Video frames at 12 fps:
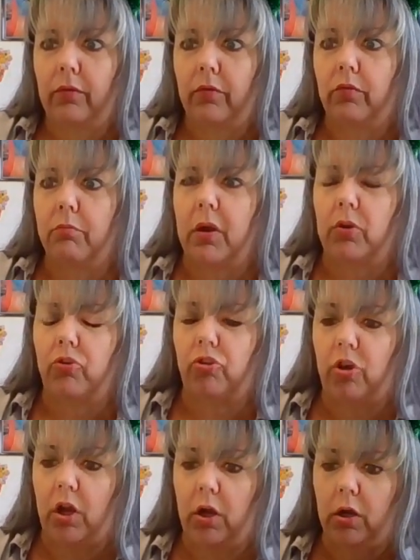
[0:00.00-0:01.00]
it's my
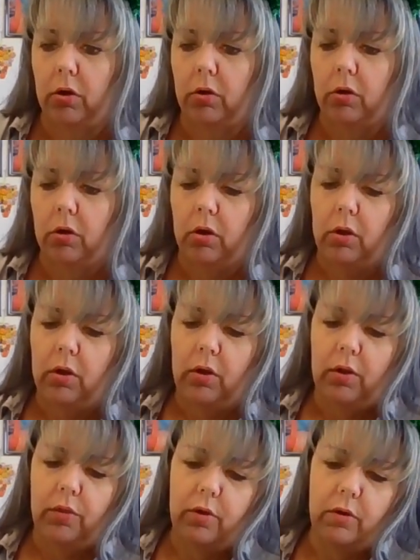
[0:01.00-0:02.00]
chair.
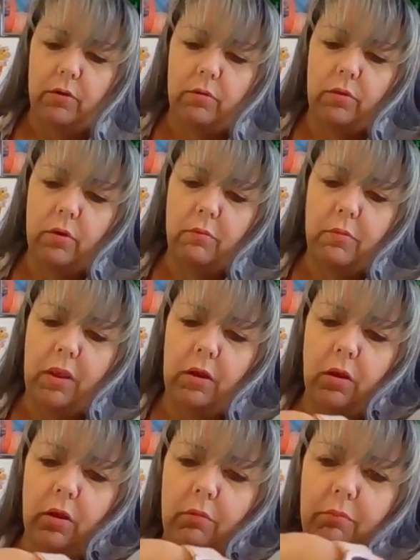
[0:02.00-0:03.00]
There may
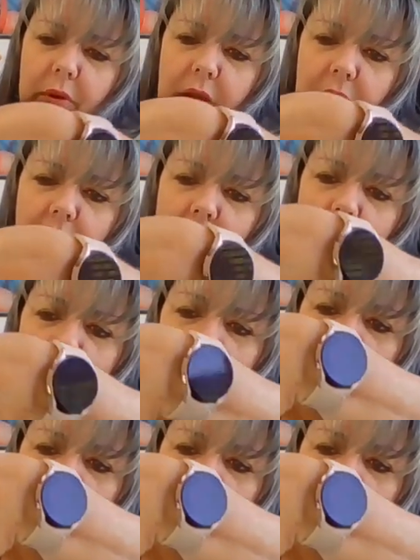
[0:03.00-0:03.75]
not be